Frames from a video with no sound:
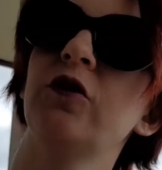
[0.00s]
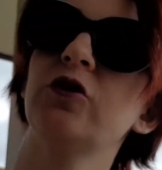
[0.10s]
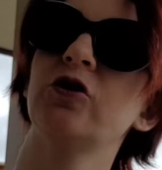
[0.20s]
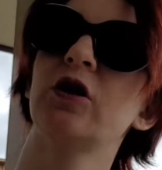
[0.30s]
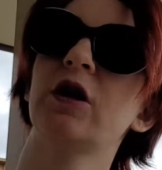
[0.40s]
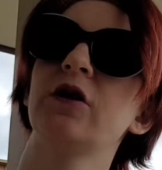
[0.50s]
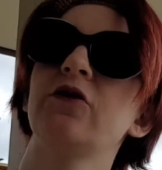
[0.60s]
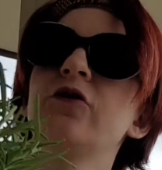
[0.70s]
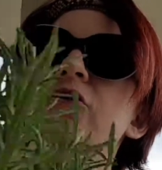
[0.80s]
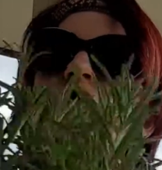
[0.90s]
that you
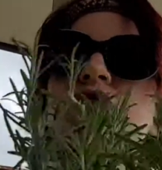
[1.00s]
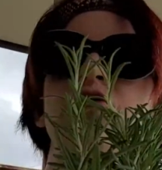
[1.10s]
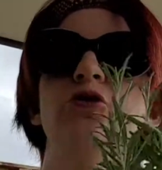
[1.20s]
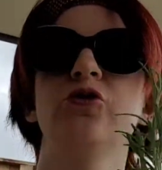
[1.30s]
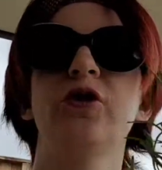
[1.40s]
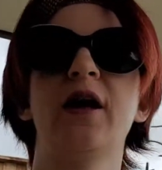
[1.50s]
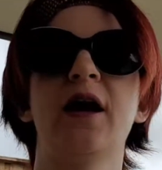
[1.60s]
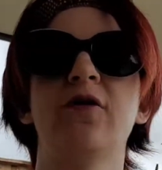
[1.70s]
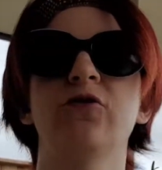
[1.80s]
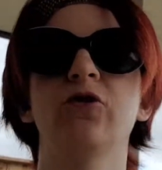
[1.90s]
guys should
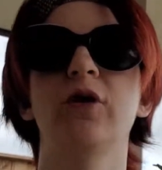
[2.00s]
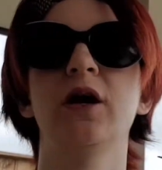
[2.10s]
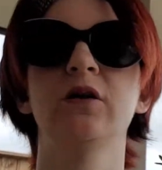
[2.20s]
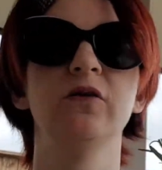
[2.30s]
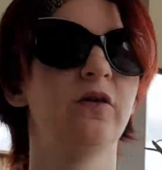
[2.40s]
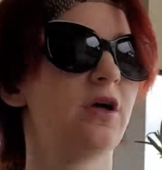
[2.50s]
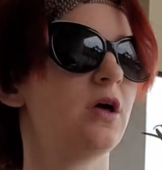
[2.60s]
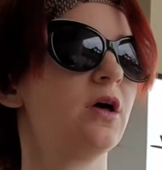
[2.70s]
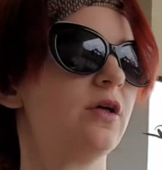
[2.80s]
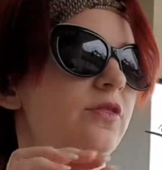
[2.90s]
have around.
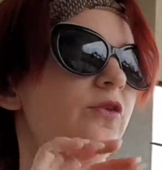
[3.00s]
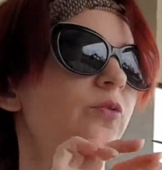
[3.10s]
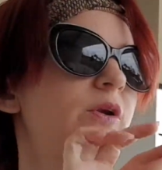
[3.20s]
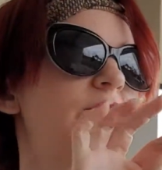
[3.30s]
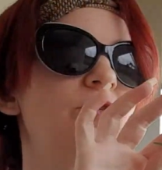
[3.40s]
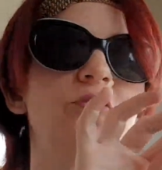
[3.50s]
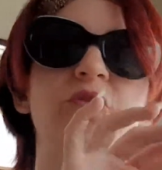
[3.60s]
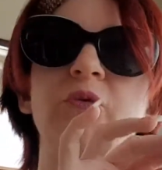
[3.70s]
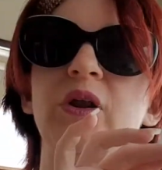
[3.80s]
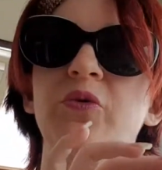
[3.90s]
This one is
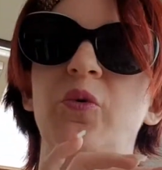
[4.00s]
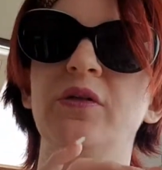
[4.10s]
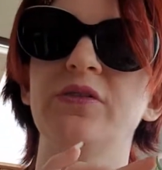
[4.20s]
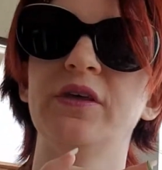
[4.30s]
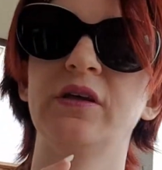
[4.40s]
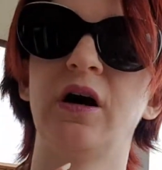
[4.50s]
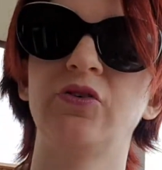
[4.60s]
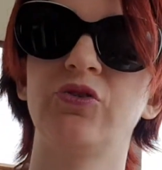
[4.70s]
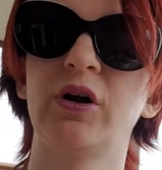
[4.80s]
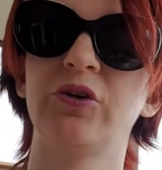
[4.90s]
also another one that I
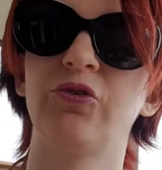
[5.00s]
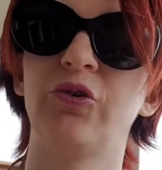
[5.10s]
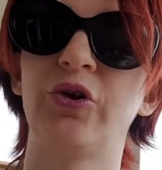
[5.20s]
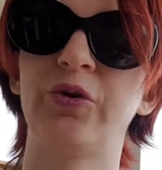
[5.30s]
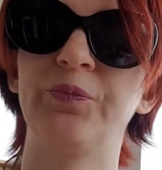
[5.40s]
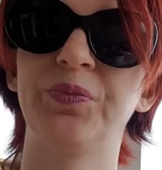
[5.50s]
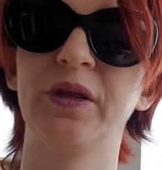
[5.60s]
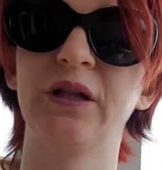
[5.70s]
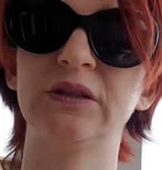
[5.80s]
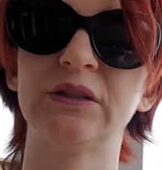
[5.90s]
try to grow
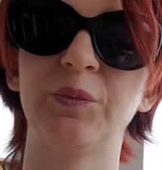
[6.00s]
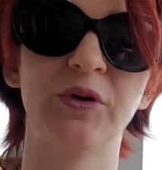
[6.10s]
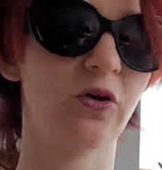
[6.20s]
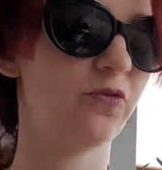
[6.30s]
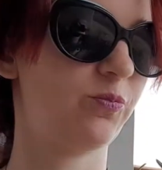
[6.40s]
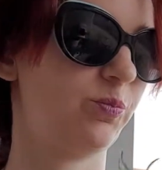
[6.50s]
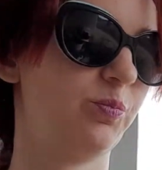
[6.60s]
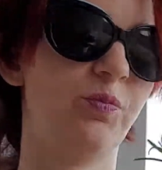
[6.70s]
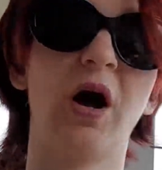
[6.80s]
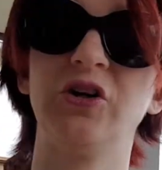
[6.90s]
a little bit of. I